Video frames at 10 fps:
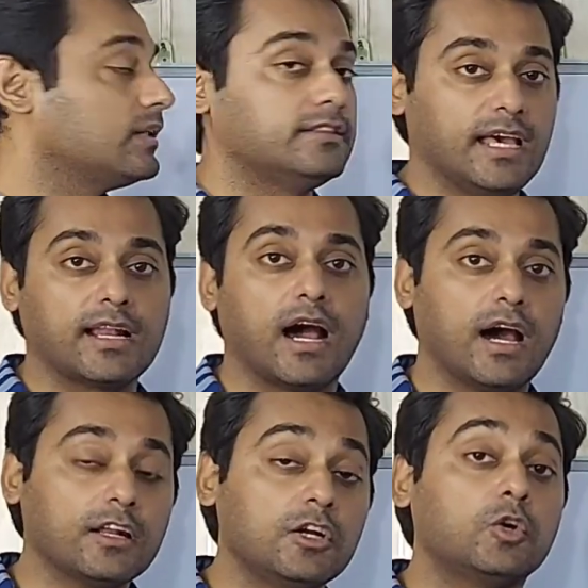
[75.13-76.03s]
There
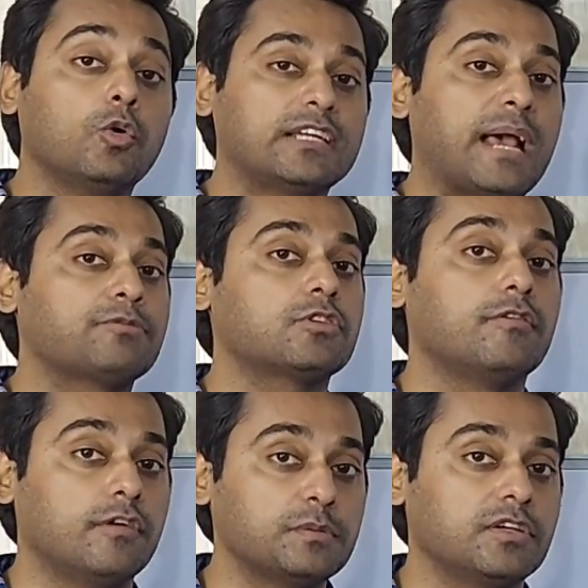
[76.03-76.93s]
are two types
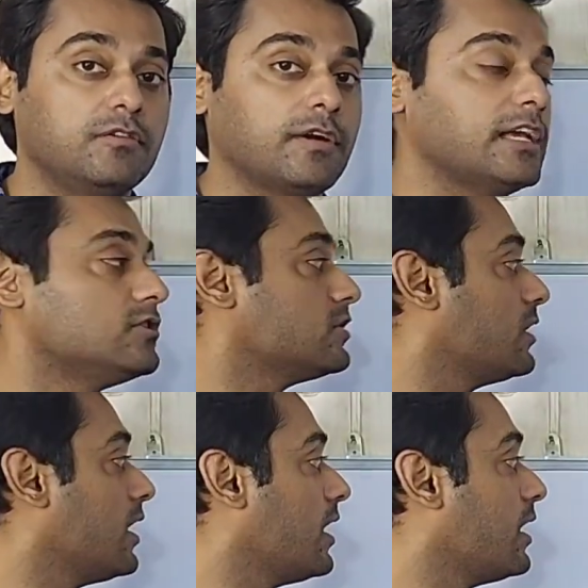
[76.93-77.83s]
of verbs in French.
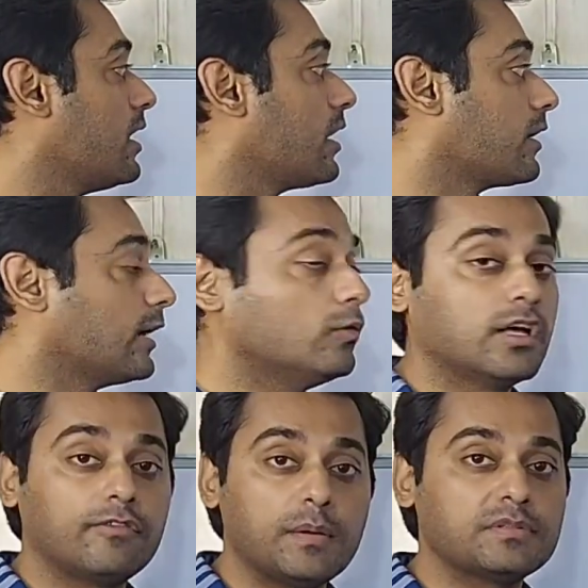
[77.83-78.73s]

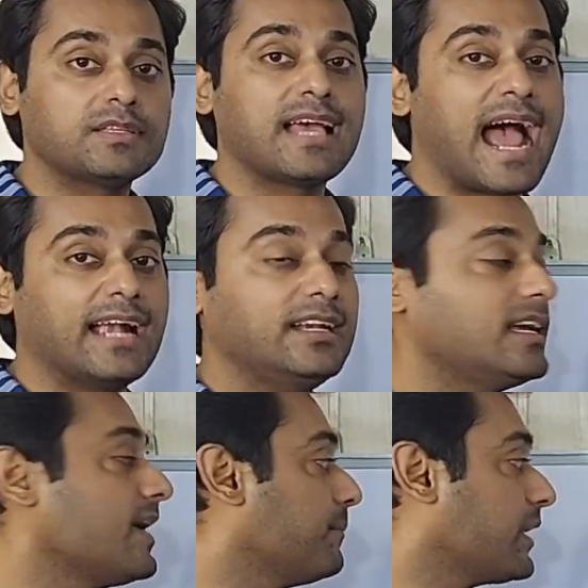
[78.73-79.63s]
Regular verbs and
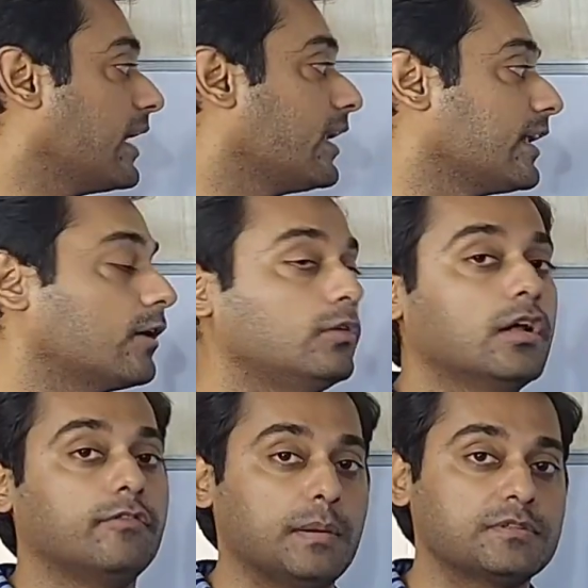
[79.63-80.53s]

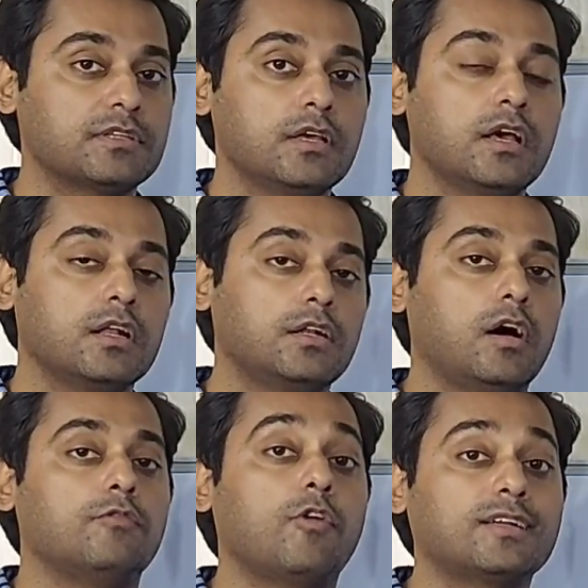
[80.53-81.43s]
irregular verbs.
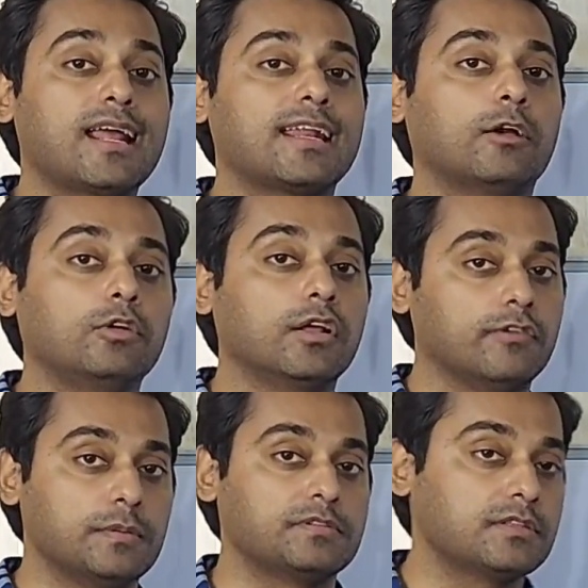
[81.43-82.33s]
Now what are regular
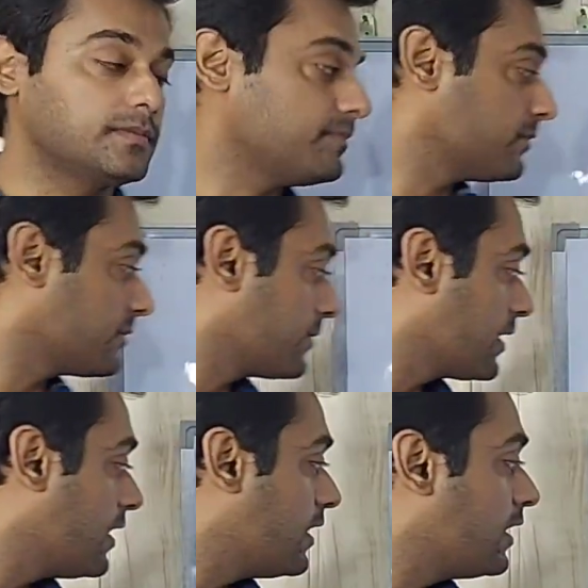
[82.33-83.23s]
verbs?
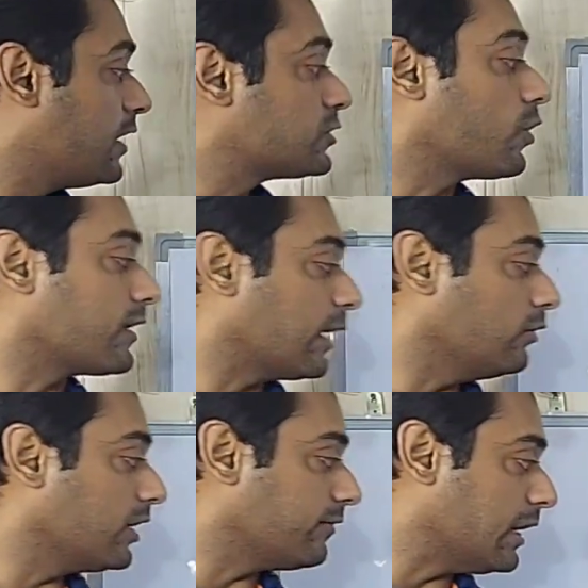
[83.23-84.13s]
So
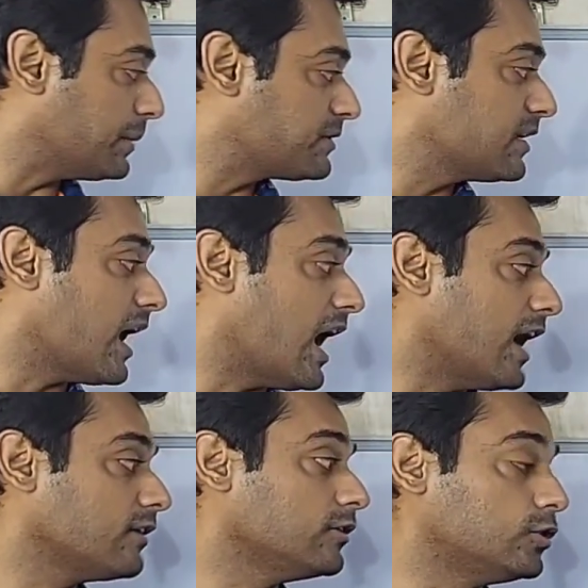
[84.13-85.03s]
regular verbs
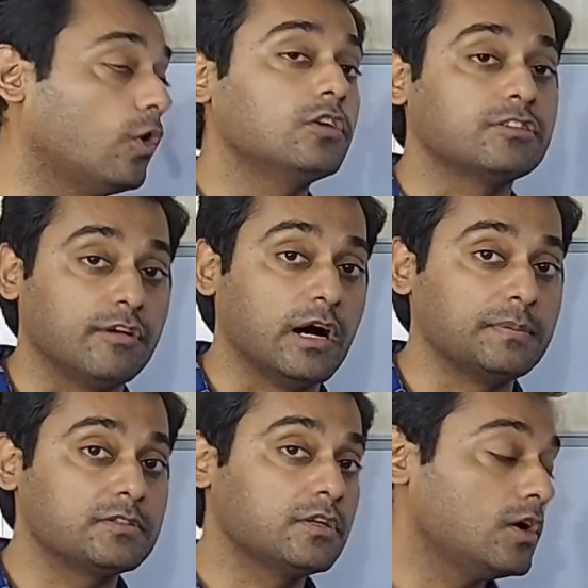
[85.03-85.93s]
are those
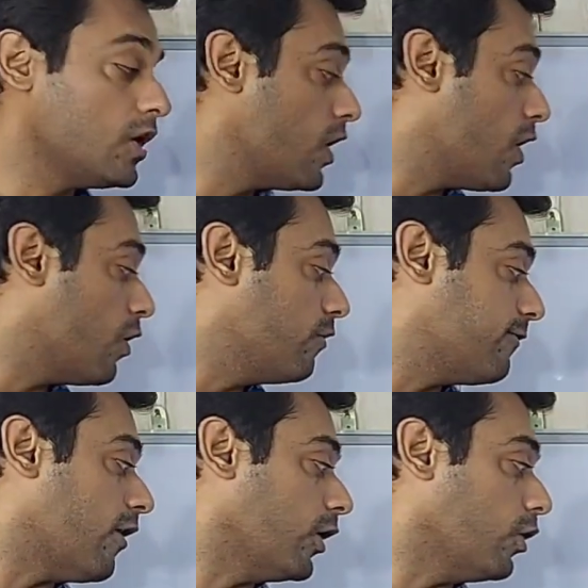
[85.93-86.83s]
verbs who
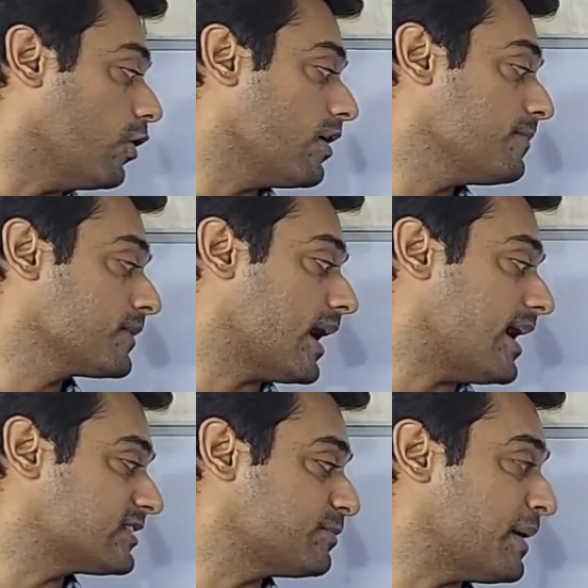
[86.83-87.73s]
follow
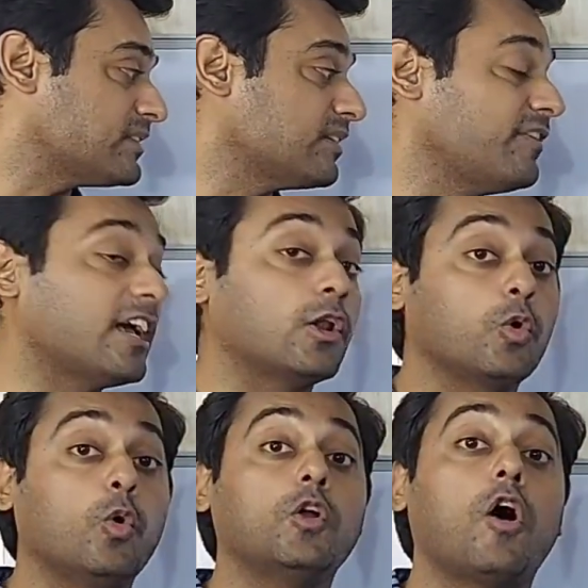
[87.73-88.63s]
a specific
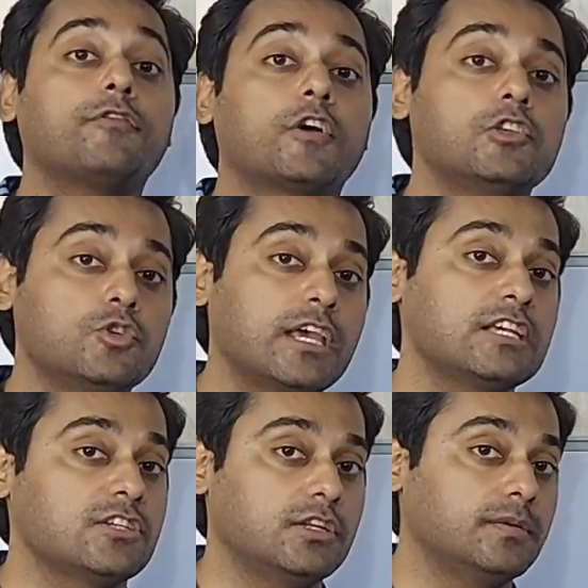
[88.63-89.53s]
rule of
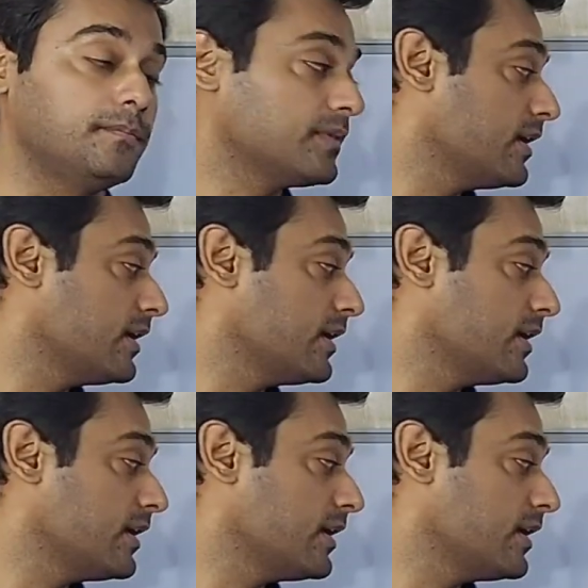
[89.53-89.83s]
conjugation.